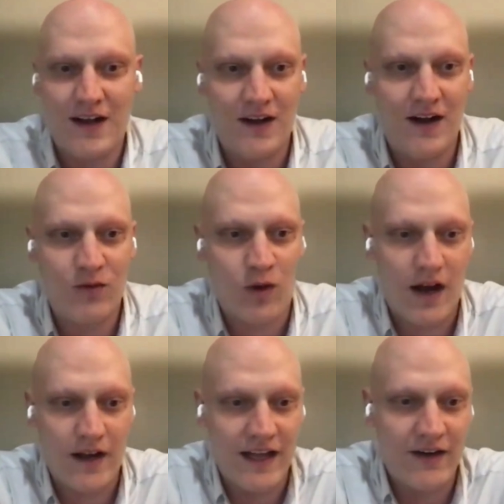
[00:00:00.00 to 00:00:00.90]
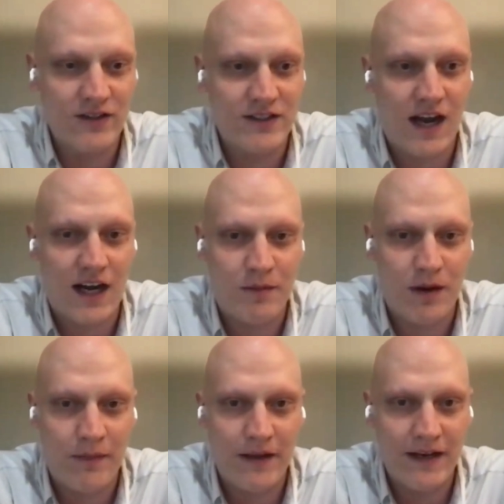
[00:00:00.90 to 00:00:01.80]
a Ron Leonard sock
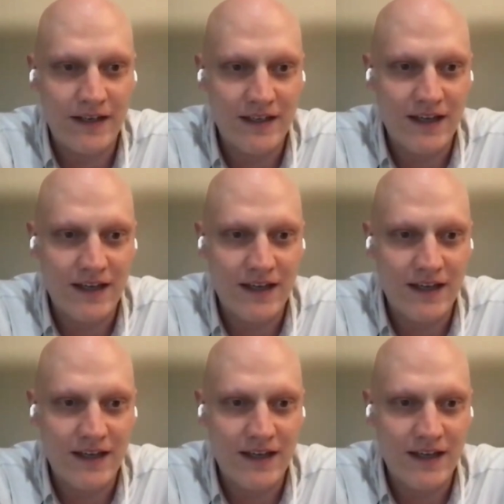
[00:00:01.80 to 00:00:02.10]
puppet,